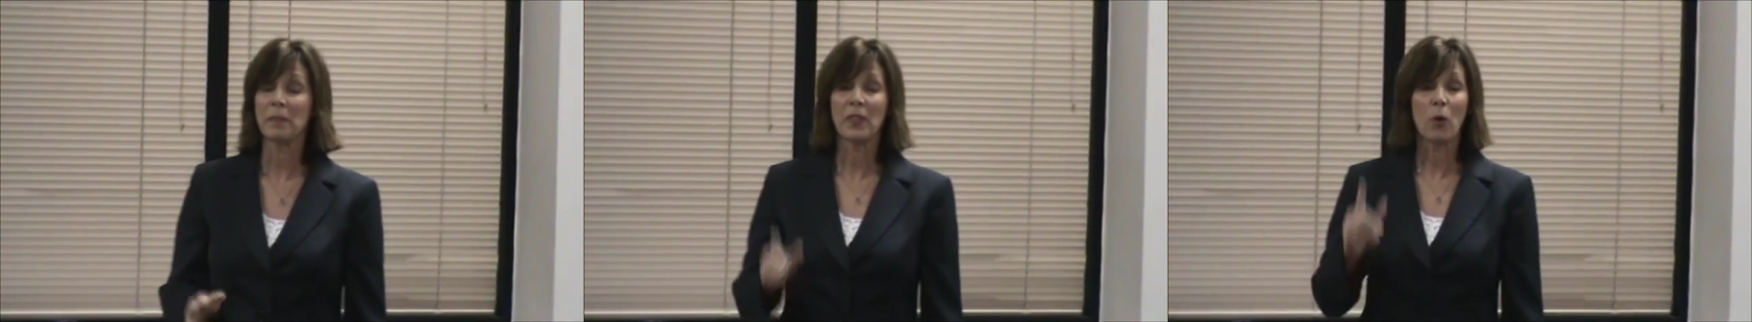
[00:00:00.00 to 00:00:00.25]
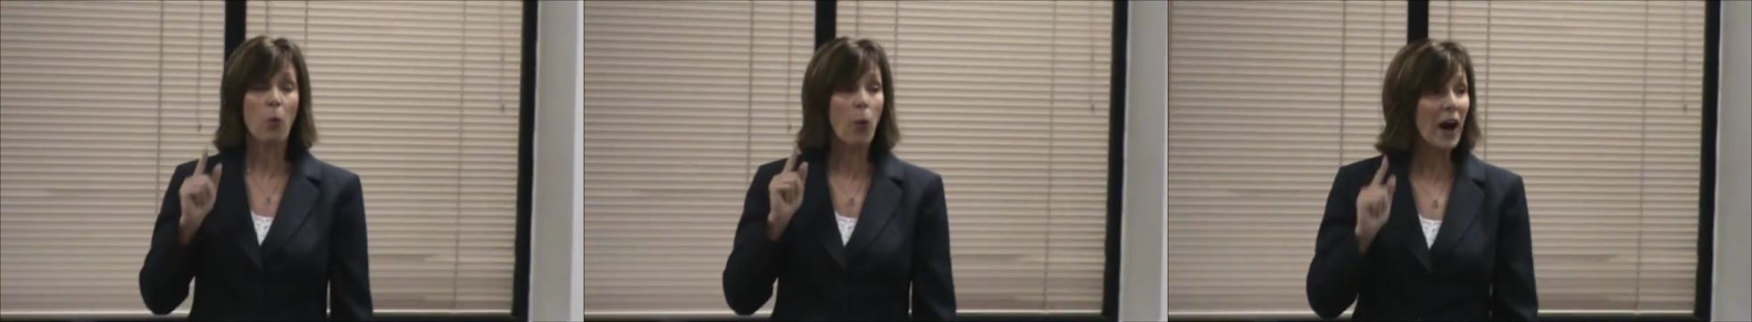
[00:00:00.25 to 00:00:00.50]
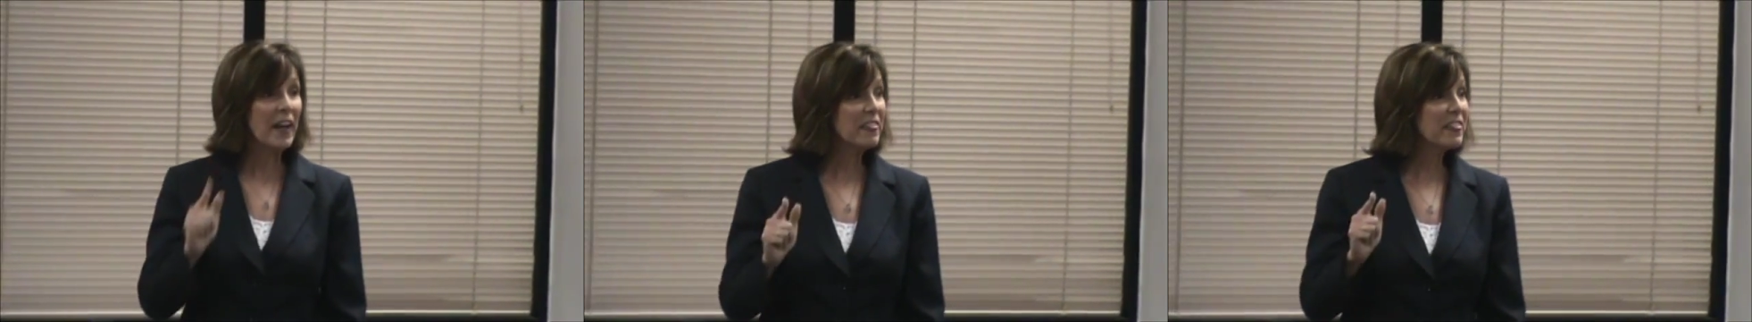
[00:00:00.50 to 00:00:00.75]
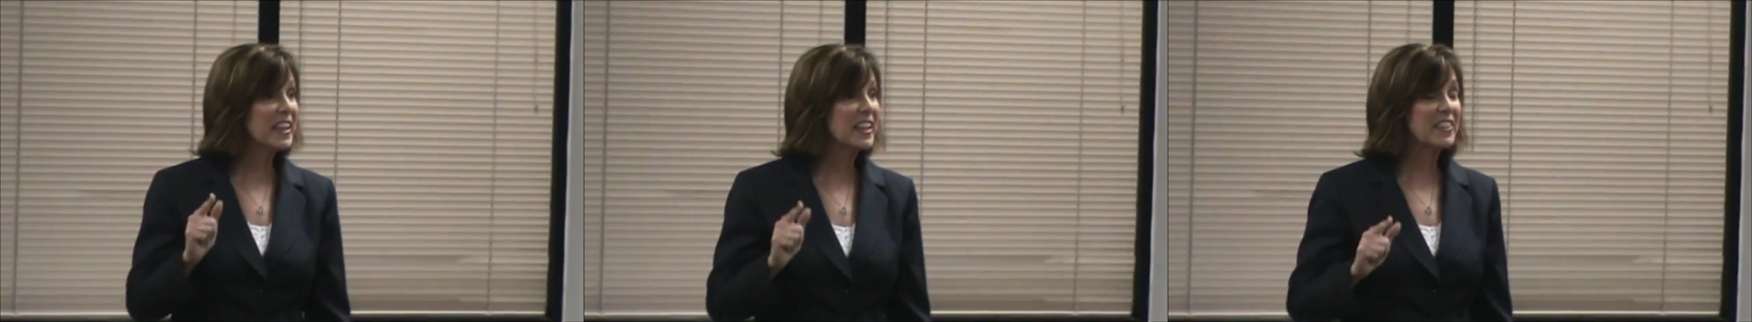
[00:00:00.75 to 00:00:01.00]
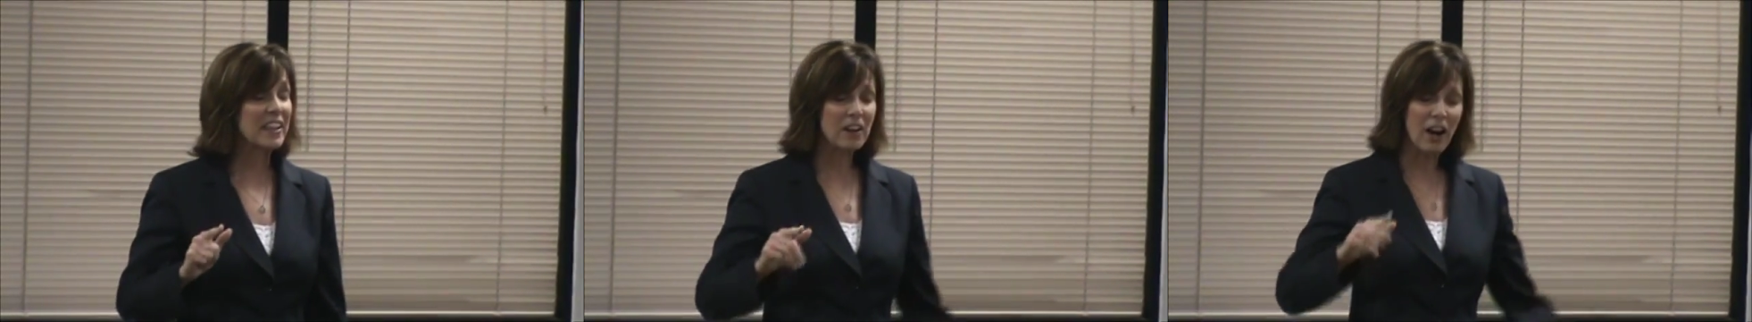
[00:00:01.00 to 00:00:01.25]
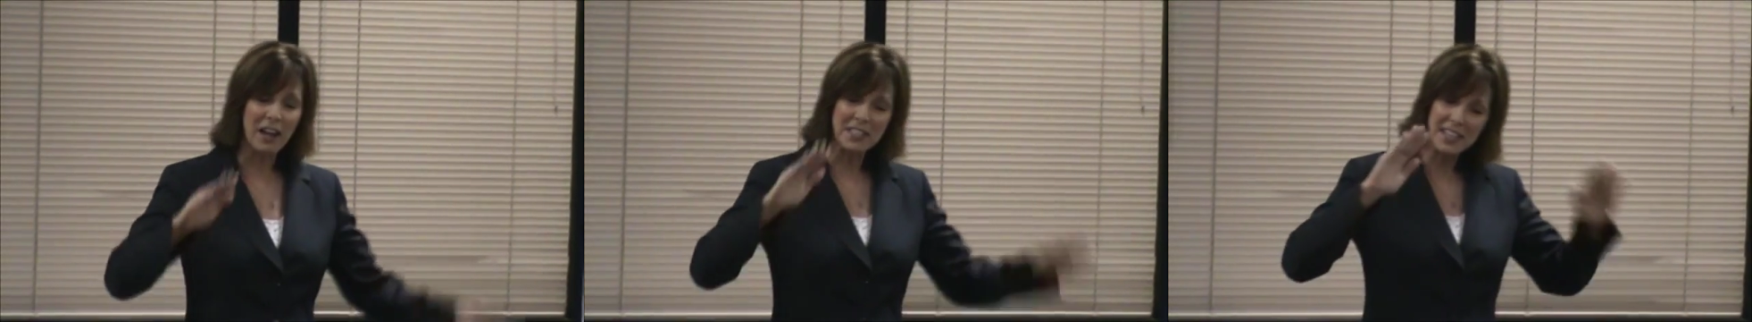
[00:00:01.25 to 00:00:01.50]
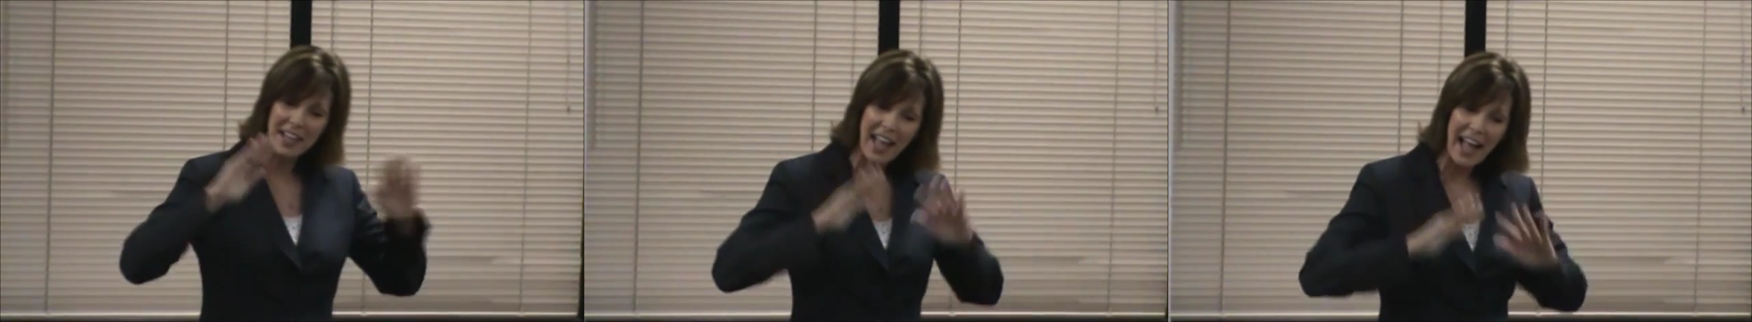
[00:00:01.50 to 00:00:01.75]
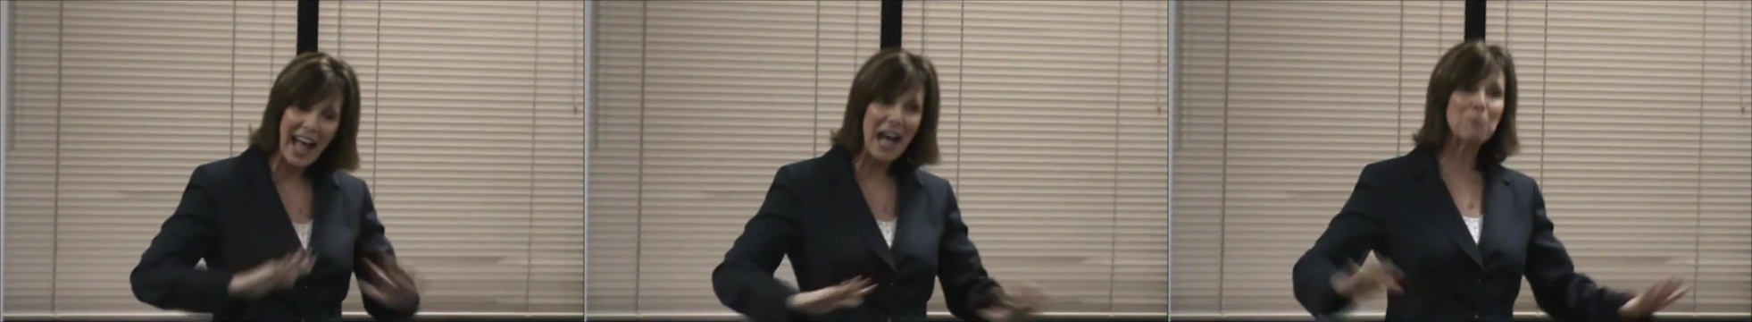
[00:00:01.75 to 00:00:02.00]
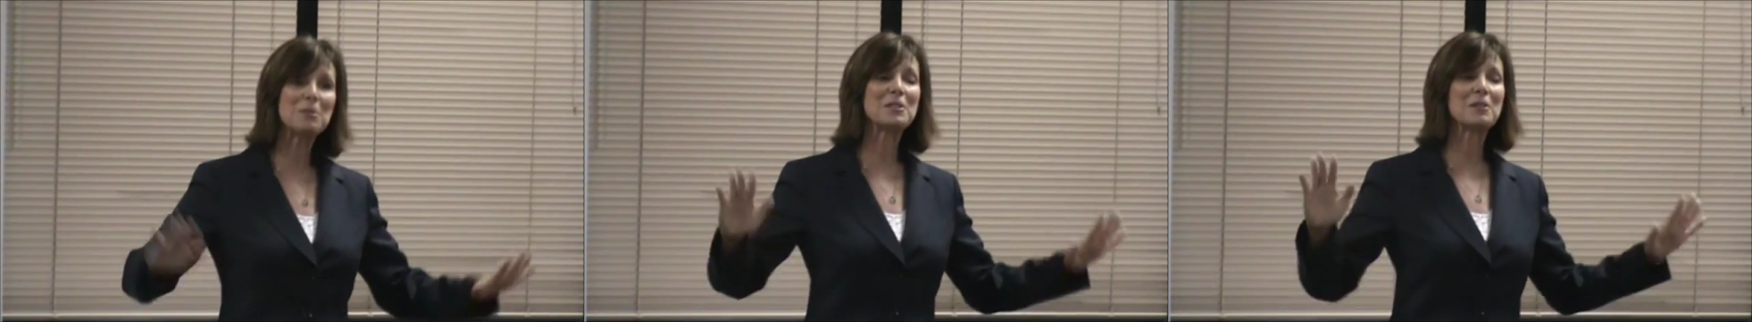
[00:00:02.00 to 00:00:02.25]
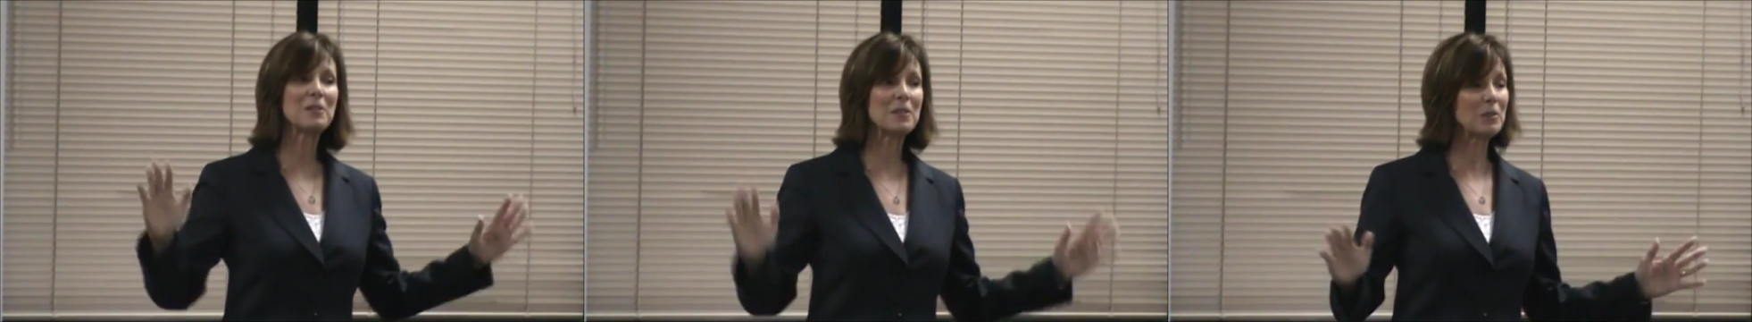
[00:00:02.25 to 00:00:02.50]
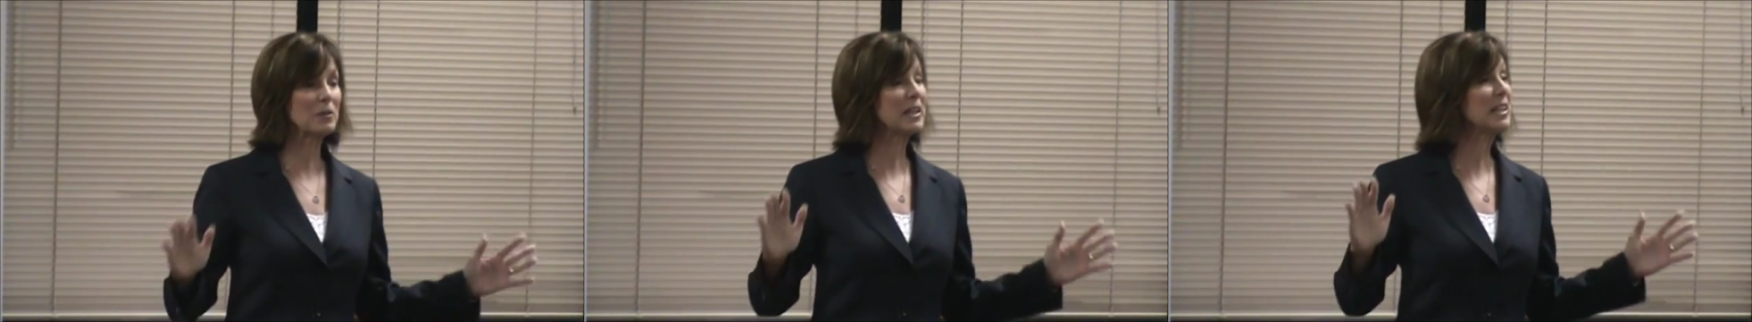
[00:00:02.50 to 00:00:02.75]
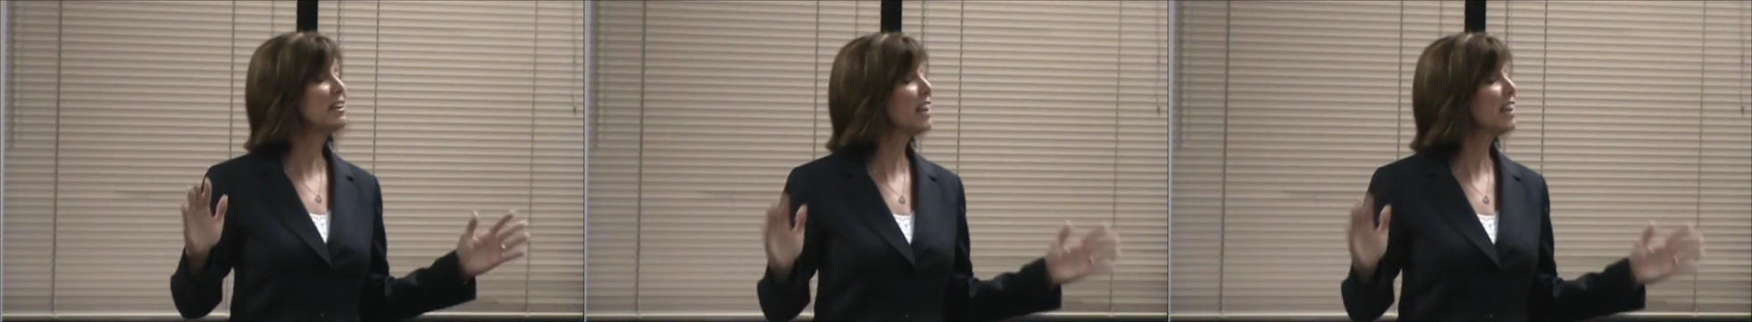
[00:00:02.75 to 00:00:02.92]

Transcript: the one thing that cost absolutely